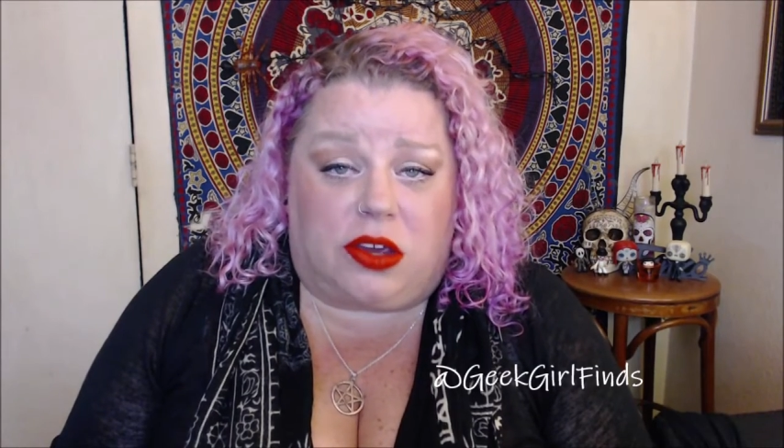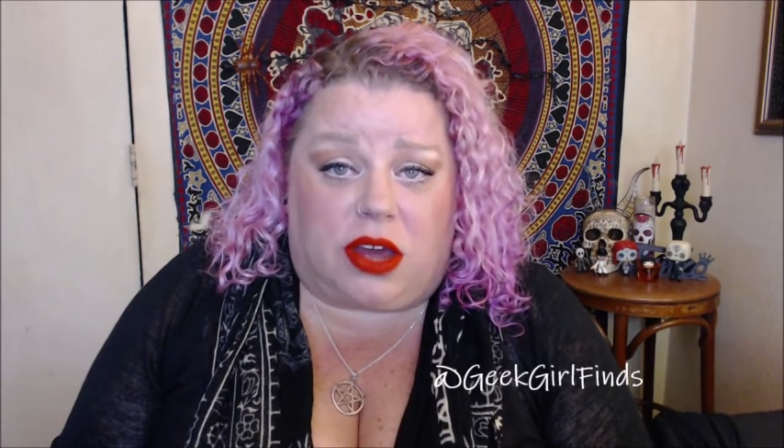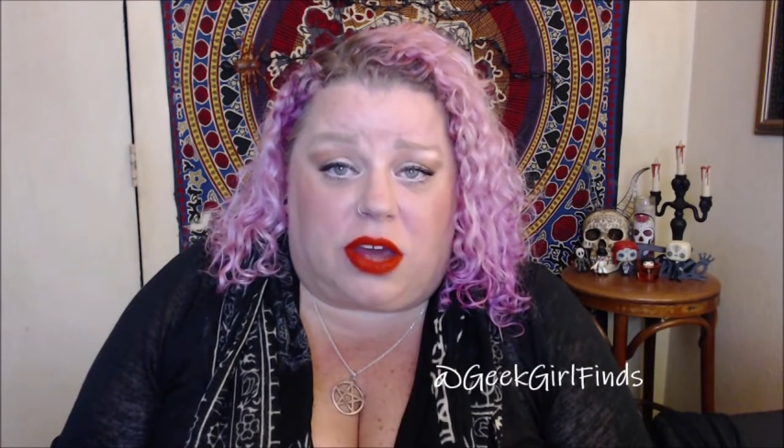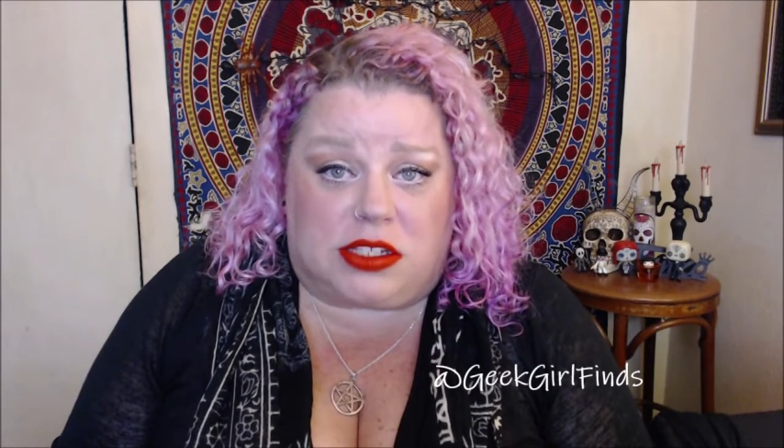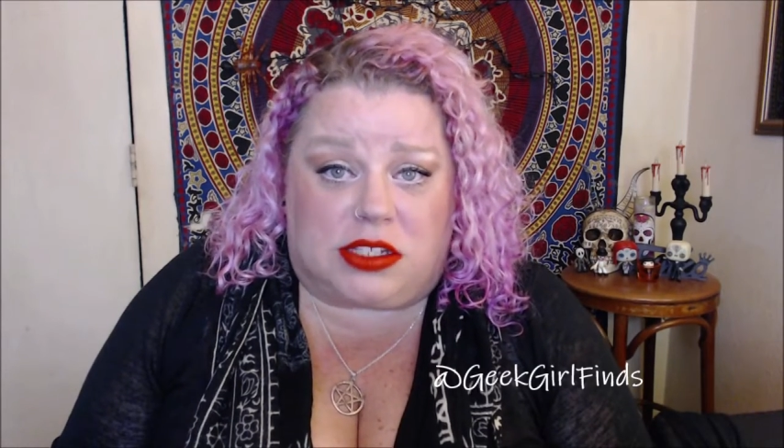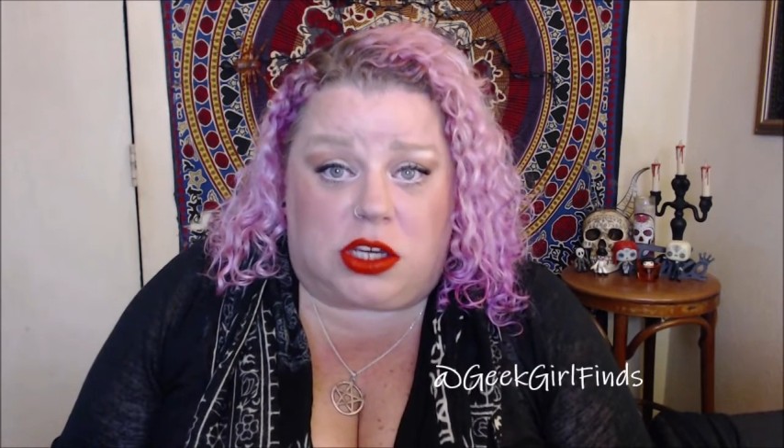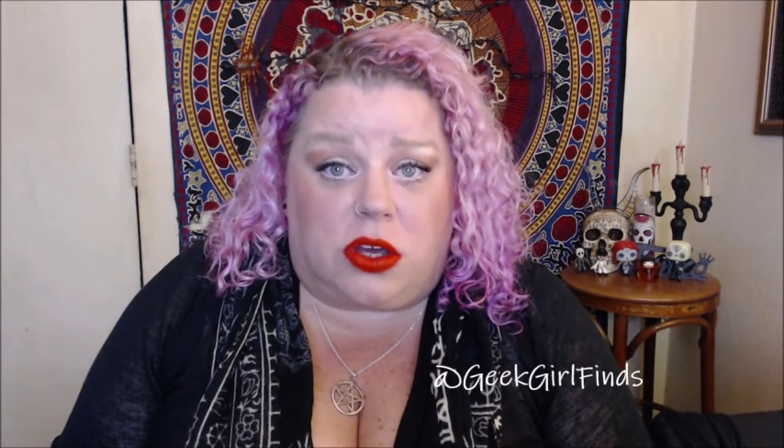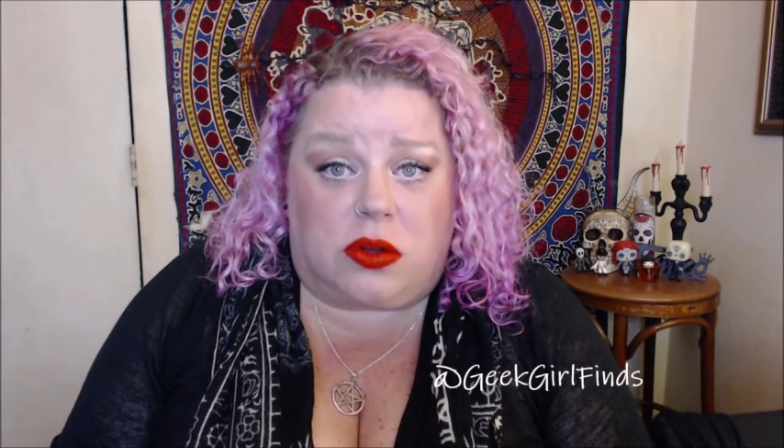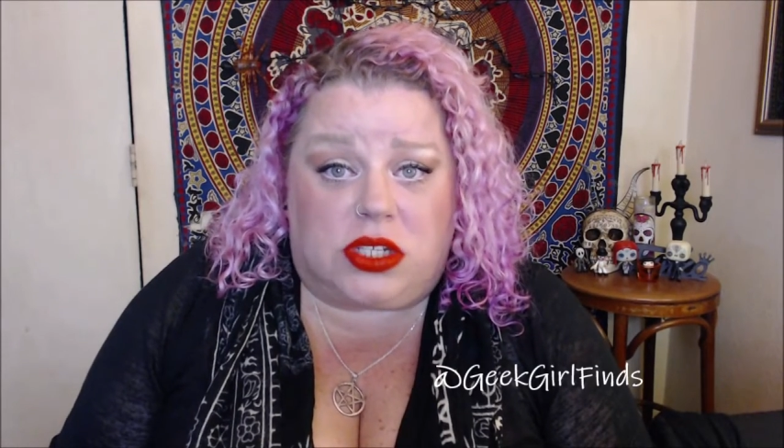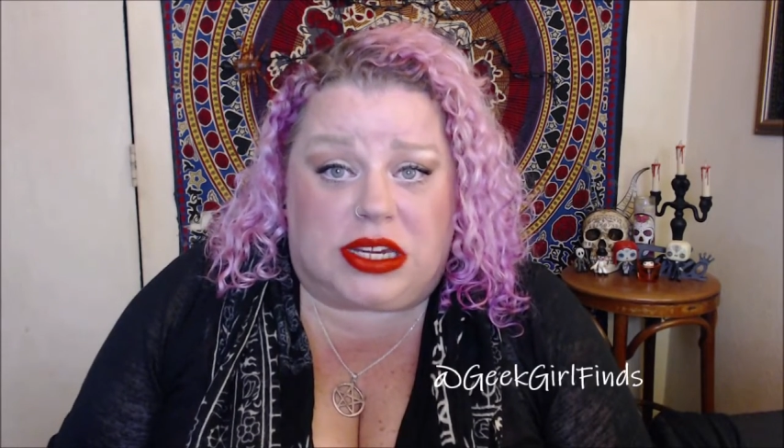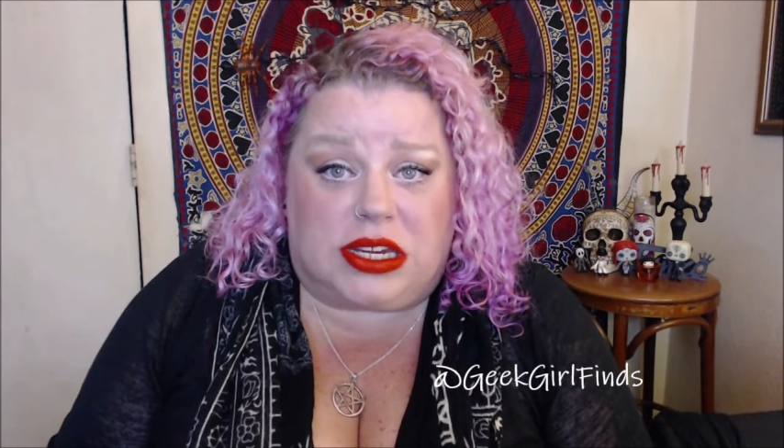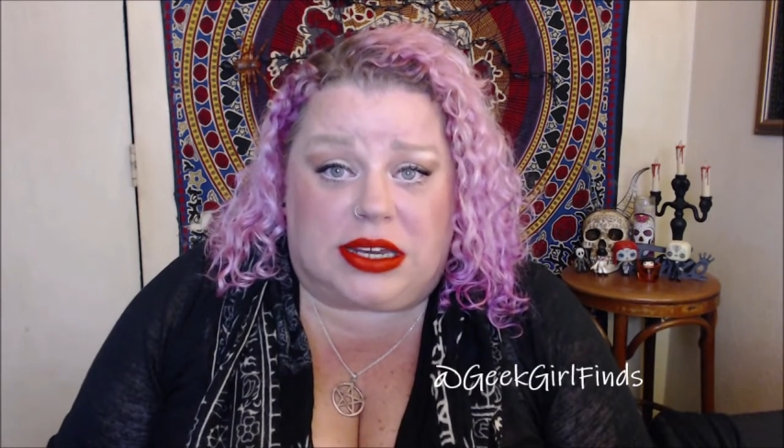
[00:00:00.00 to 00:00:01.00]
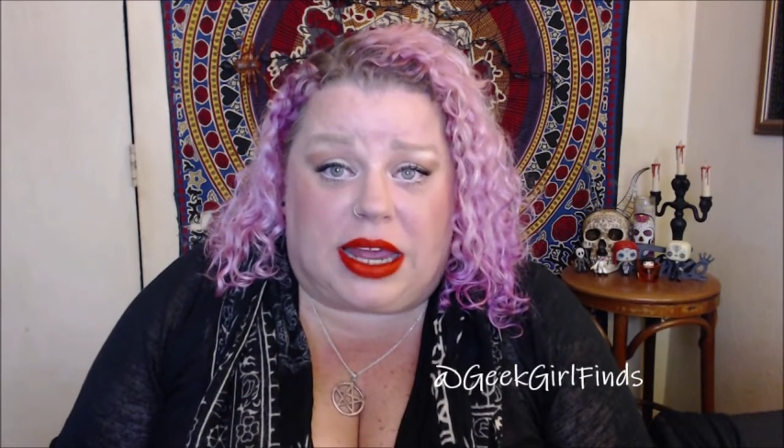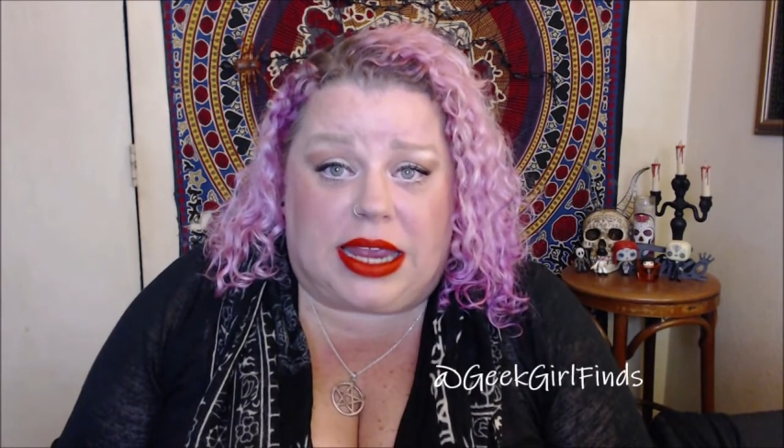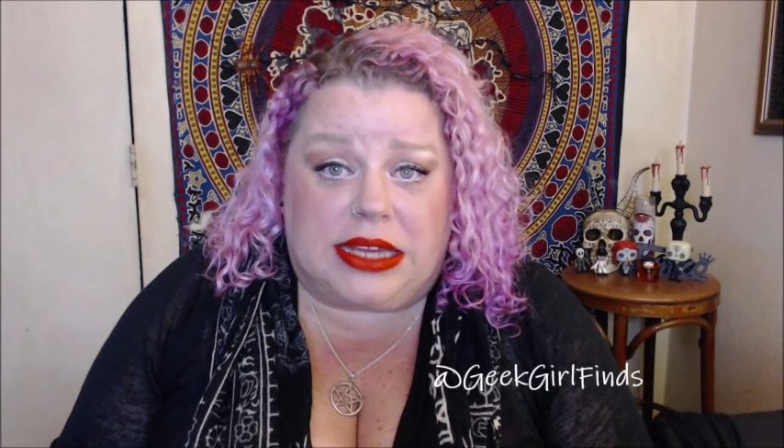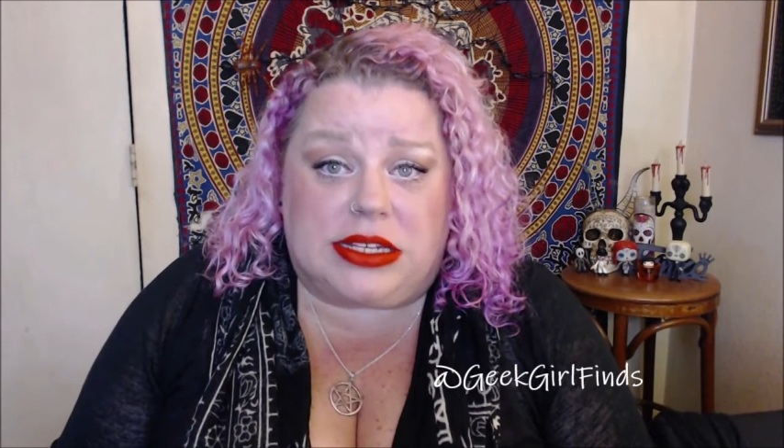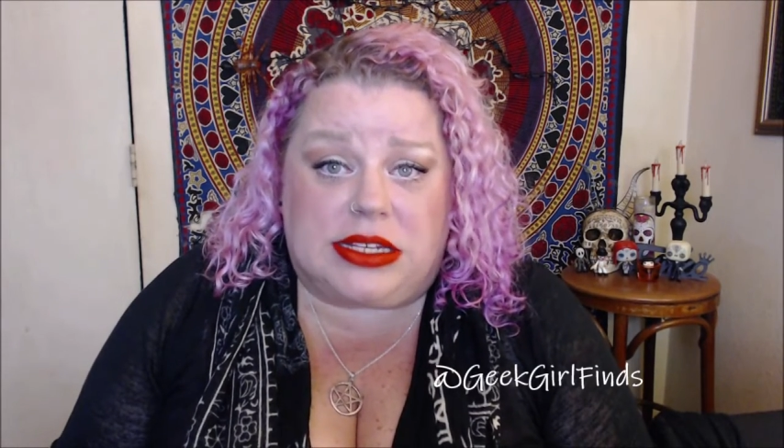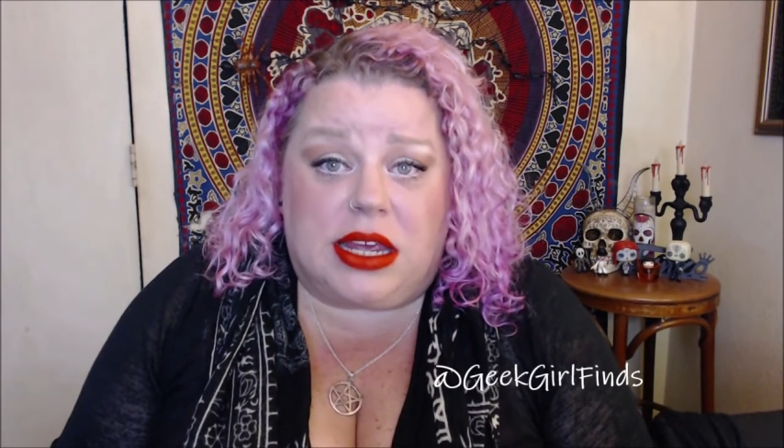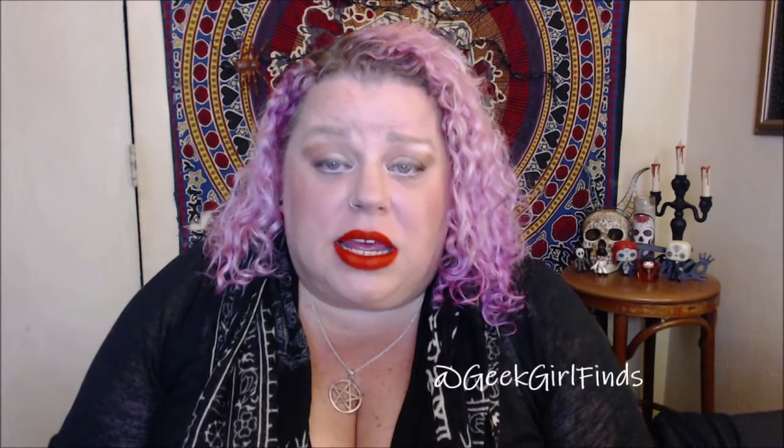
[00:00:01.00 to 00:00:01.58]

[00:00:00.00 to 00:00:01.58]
guys know tonight